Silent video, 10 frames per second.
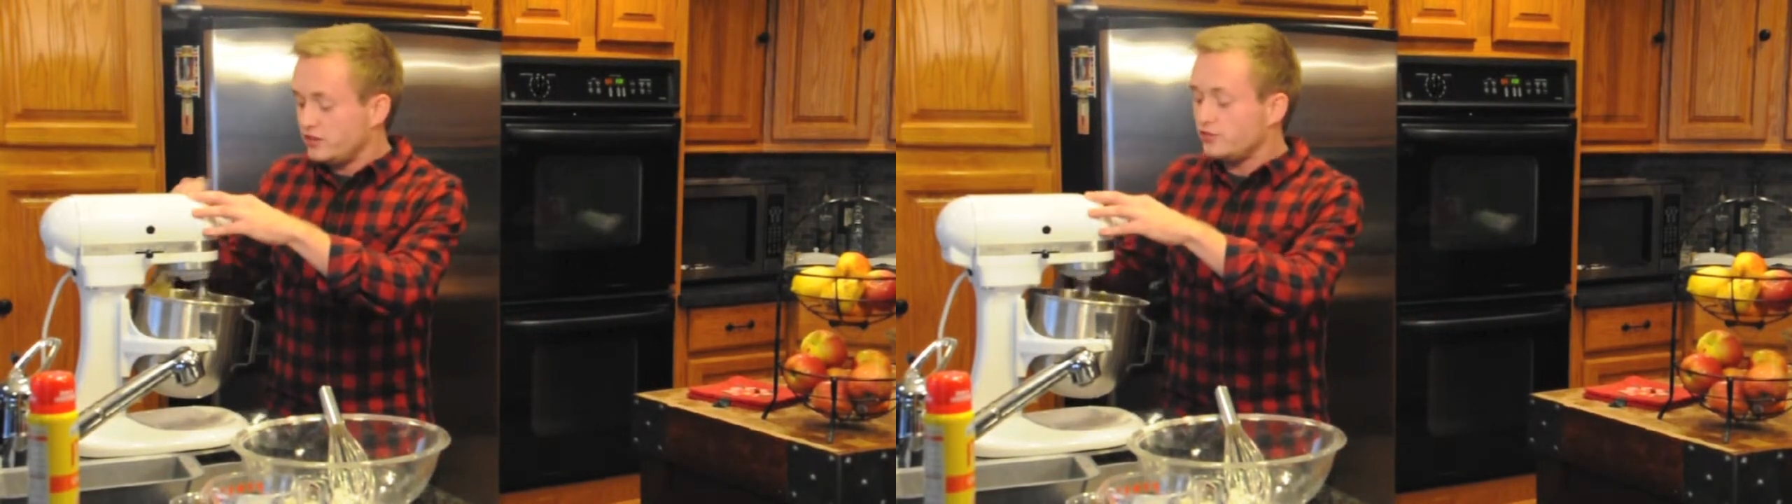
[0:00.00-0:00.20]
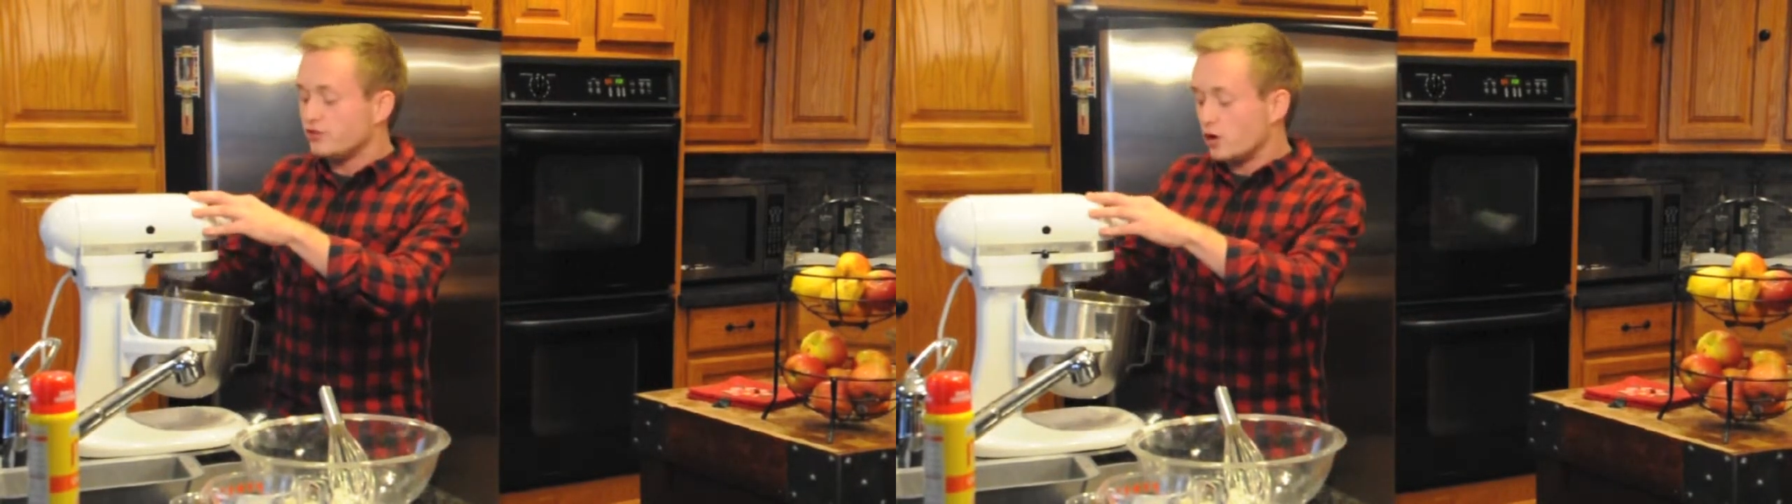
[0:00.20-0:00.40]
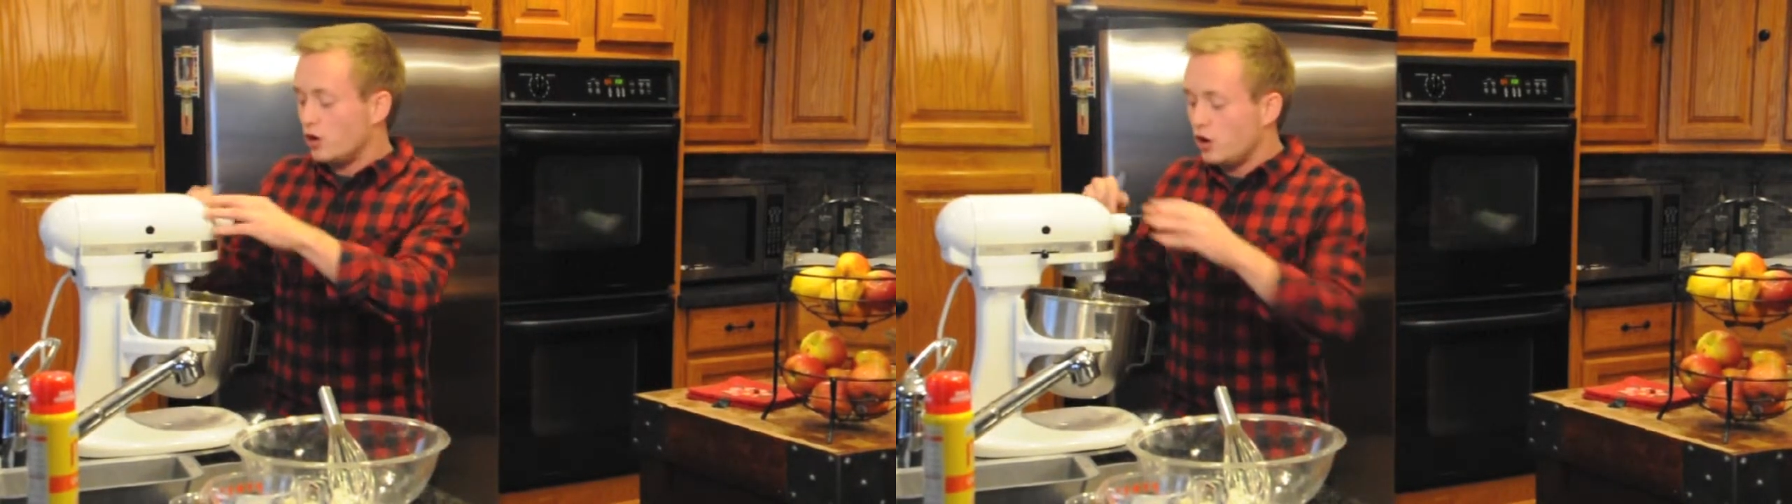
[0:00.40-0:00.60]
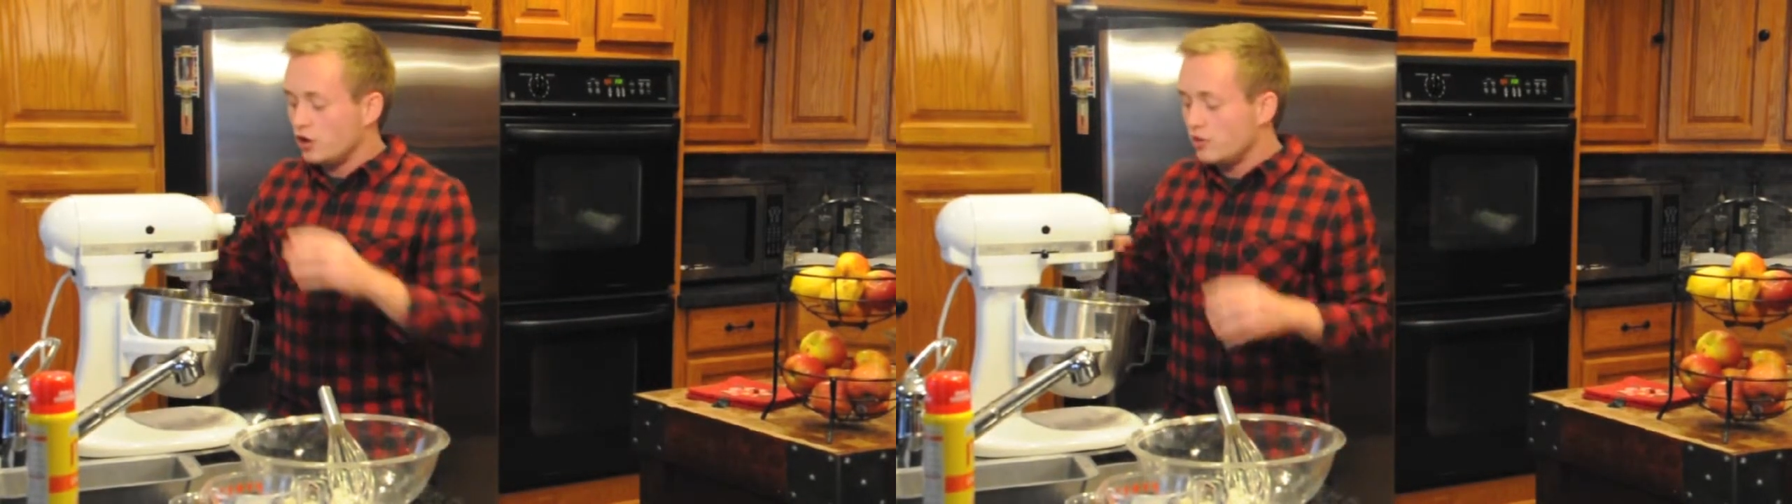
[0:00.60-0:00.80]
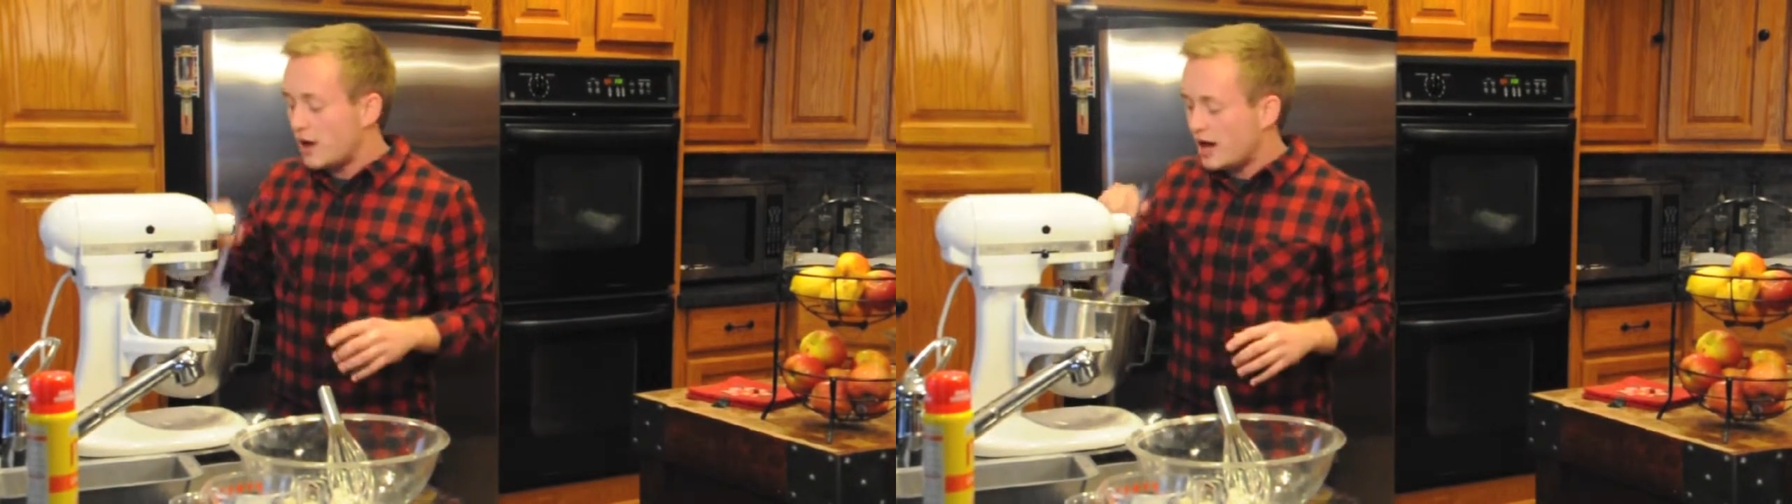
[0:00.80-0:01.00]
for all
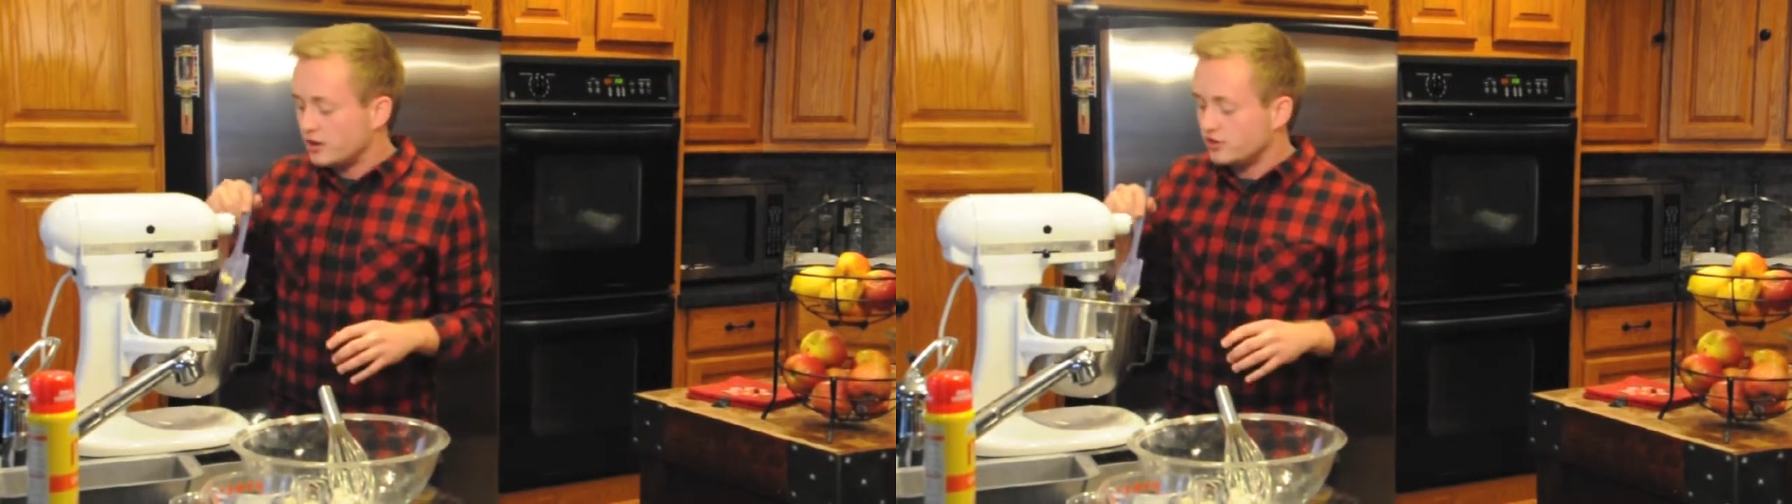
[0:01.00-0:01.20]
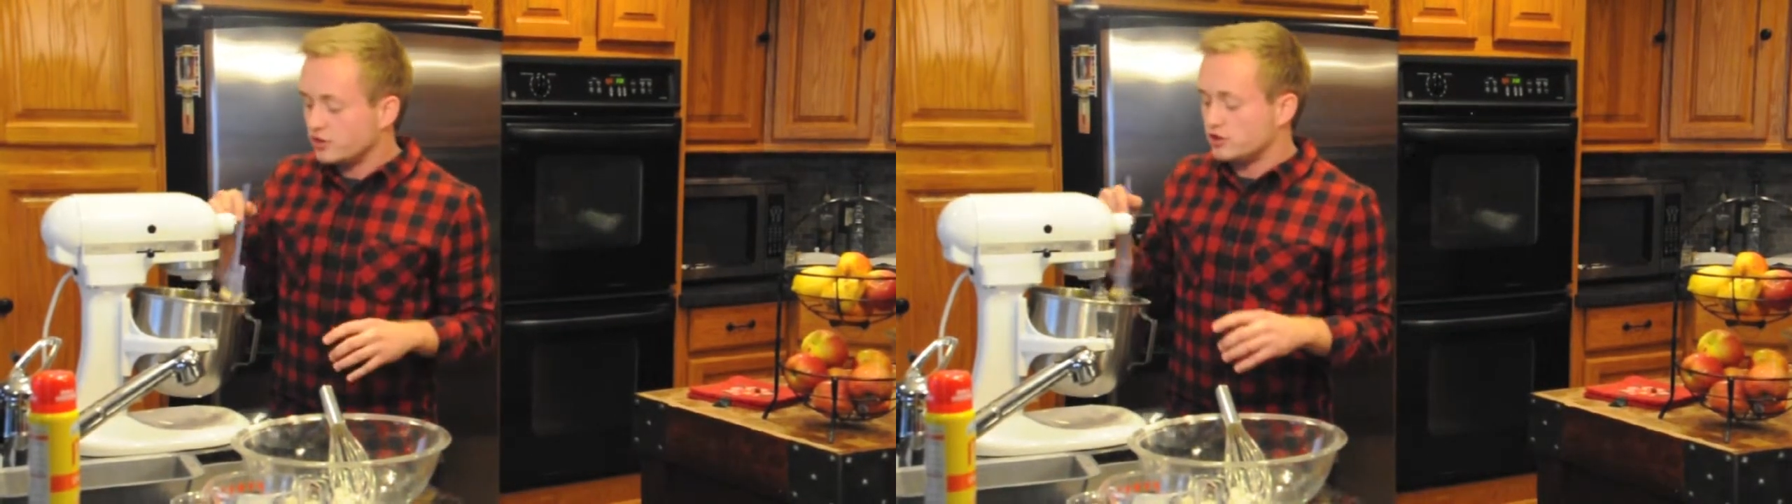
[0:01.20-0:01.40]
the batter to